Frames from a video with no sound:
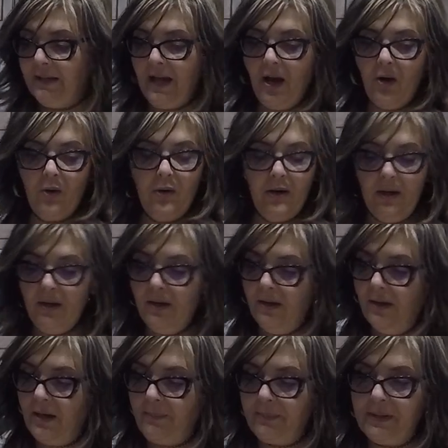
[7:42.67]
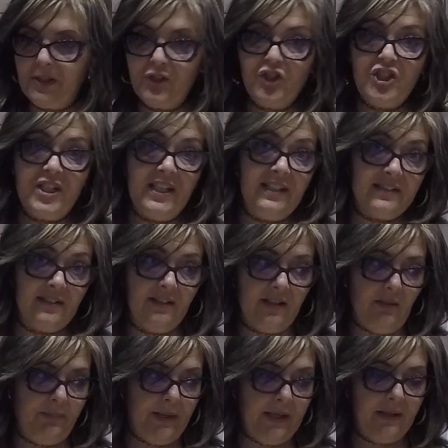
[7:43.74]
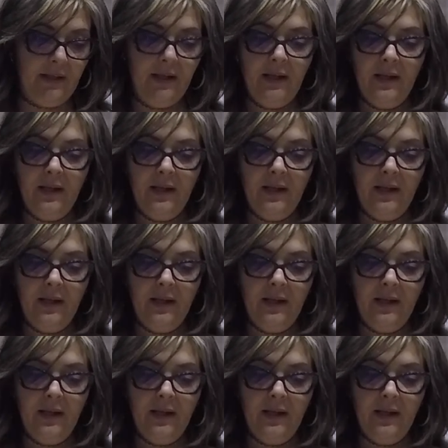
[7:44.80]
Now I'm going to cheat a little bit.